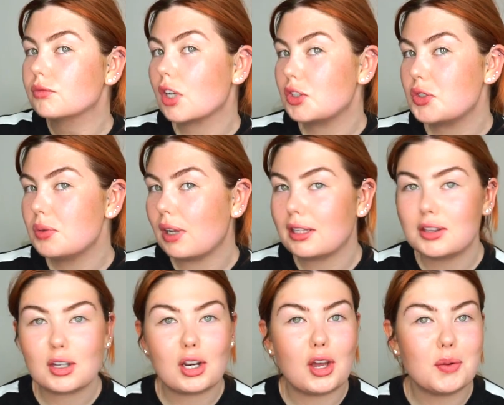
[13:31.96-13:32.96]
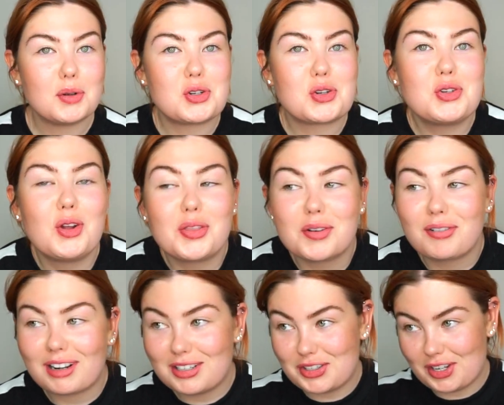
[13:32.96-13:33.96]
I do like the glow. It's just not the
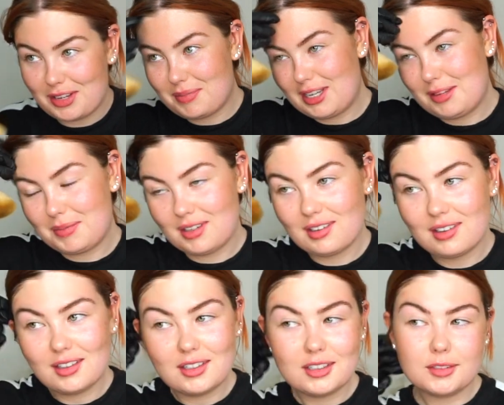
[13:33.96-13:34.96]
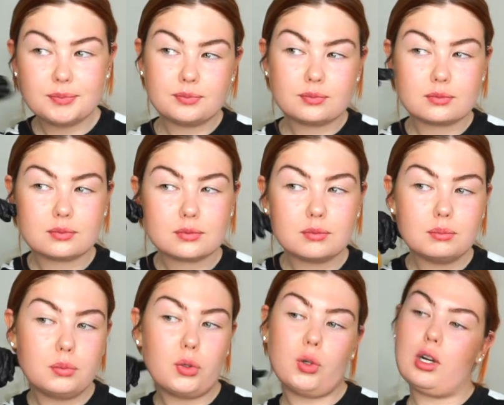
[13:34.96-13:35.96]
right shade maybe.
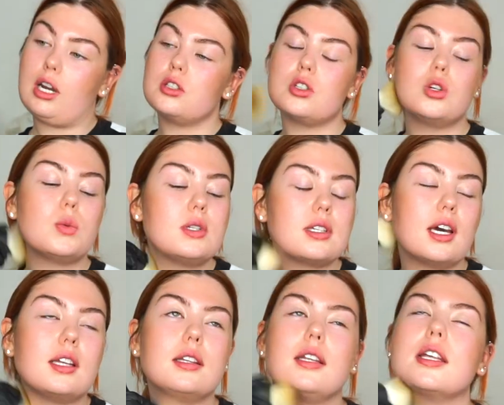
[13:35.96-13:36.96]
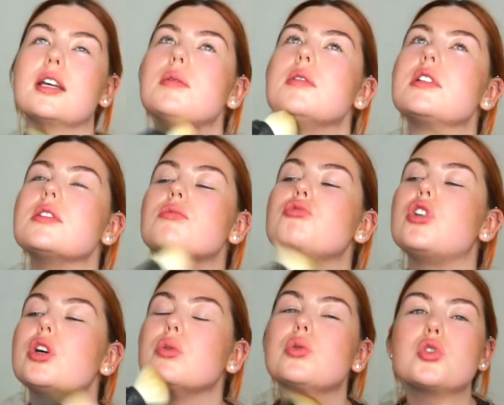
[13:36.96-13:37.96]
But I could always get, I think it was
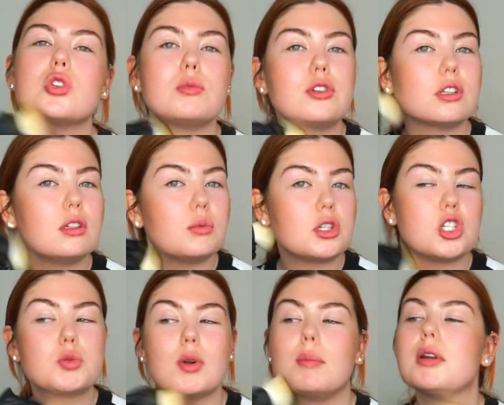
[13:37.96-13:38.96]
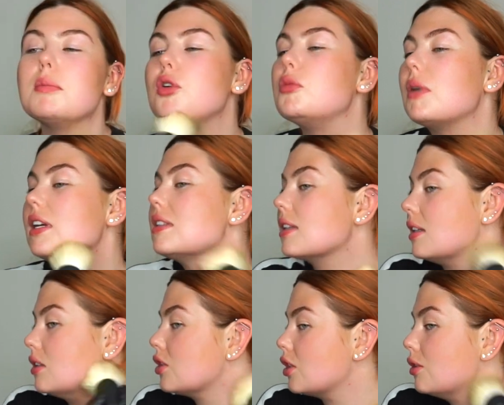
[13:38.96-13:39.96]
rose something, which is probably more my
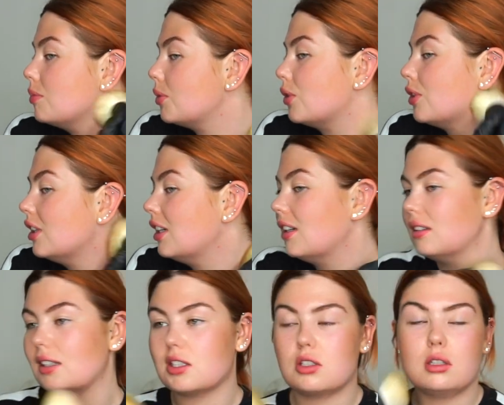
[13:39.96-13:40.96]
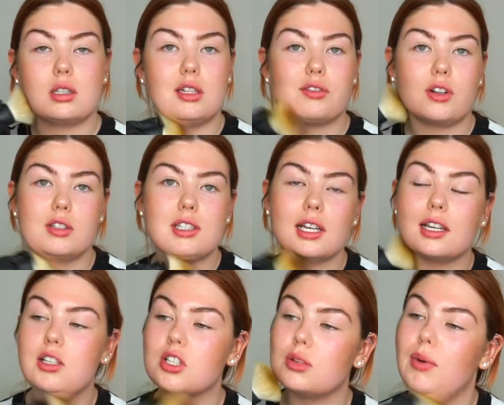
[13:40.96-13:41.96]
skin tone, but that's not their fault. I
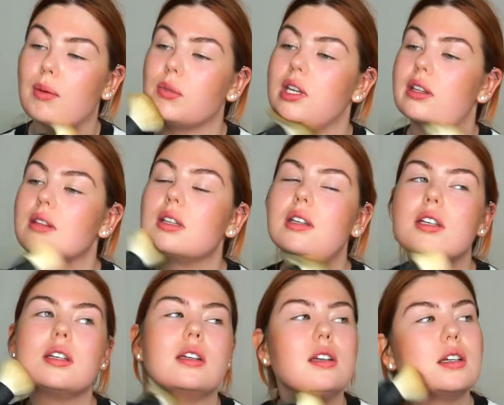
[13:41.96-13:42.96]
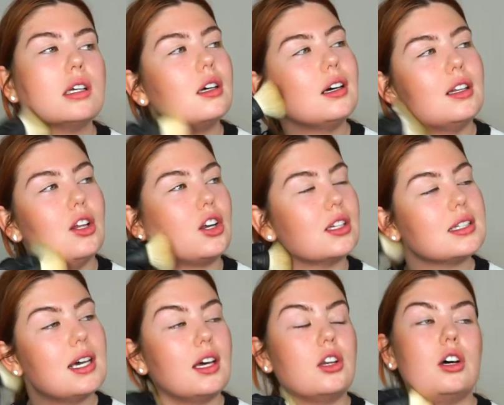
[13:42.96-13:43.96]
literally went with a lot of
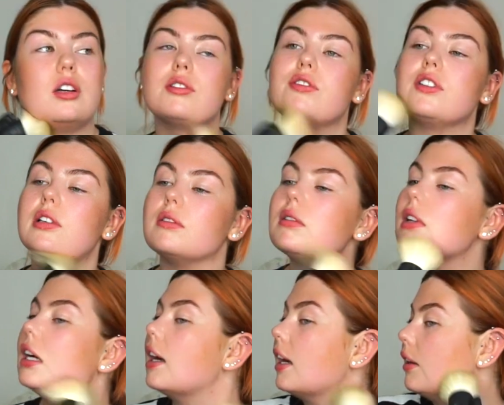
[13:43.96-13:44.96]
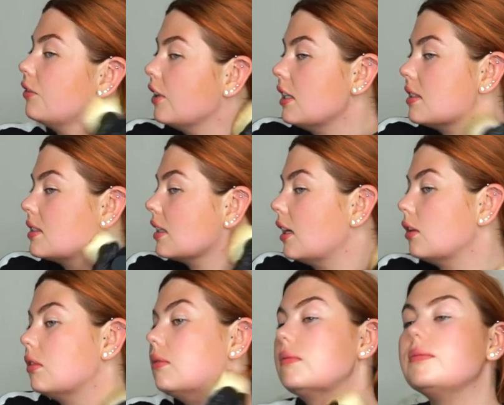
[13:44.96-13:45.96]
tan on, her face
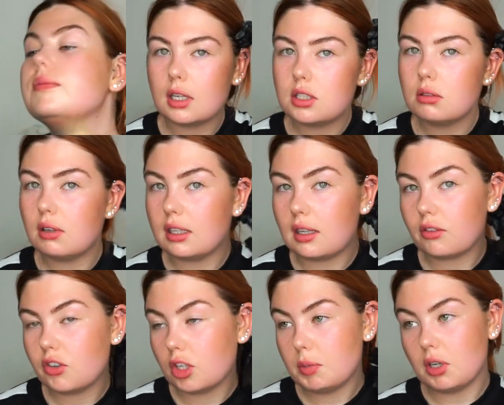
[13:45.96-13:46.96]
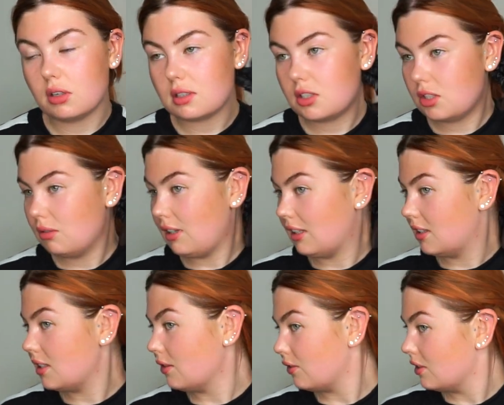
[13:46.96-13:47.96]
tan. I do like, I've got to be honest, I do like the
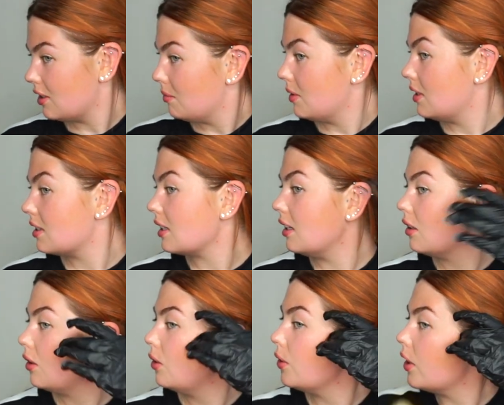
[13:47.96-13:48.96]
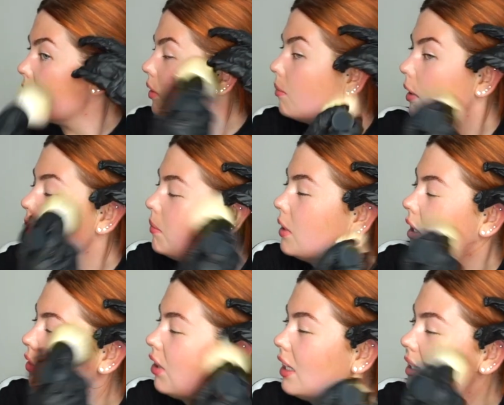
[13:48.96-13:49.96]
difference in my skin, although it mightn't be
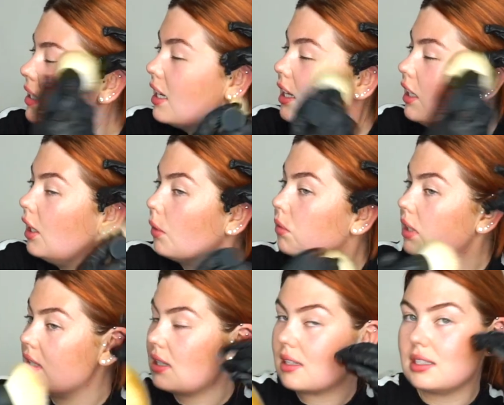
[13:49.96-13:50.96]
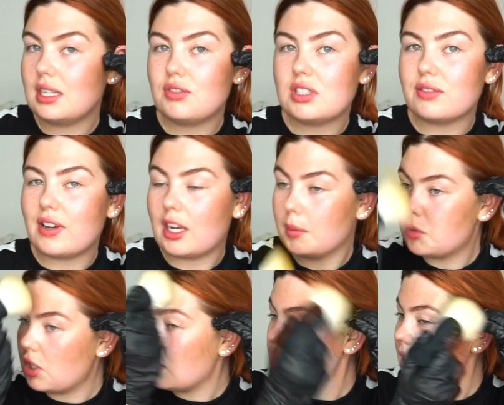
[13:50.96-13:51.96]
great. Now this hasn't even developed
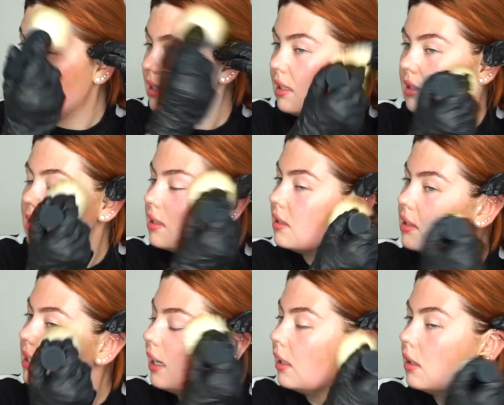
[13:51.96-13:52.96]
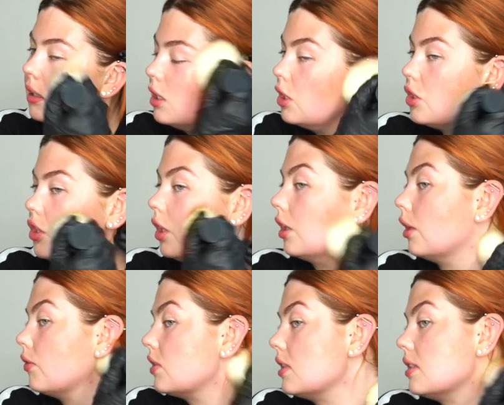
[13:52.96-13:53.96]
yet. It is instant tan, so you can
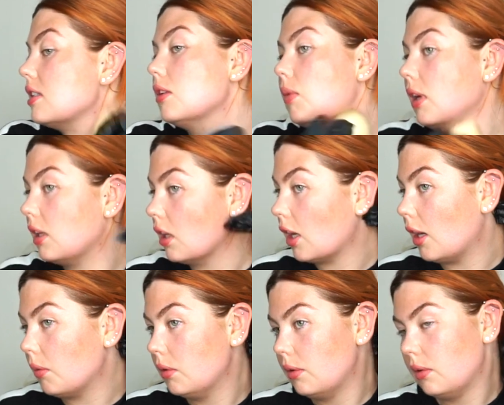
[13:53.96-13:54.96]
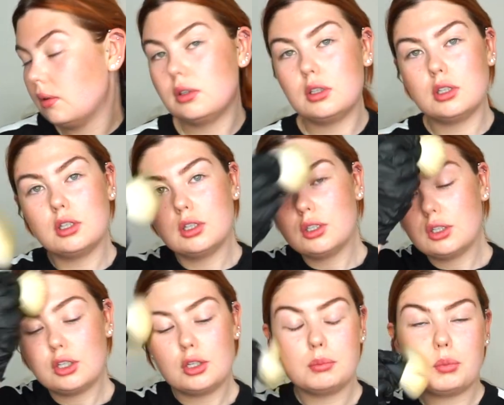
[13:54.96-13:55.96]
obviously see where you're going.
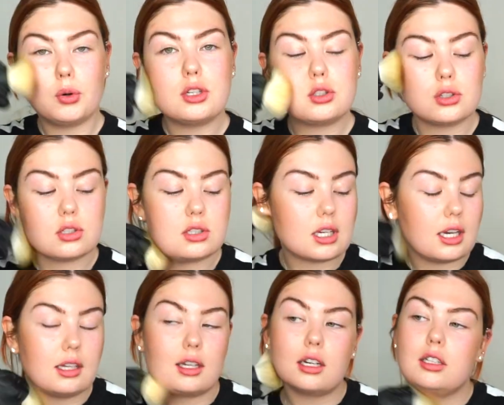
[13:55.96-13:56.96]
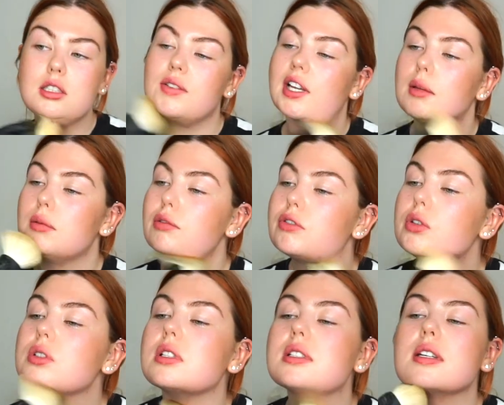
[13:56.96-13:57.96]
But it does say that it'll develop in
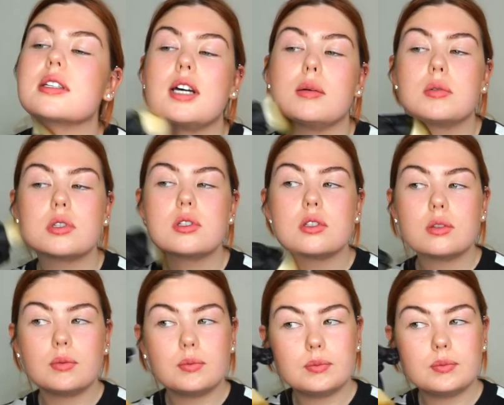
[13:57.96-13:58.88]
4 to 6 hours.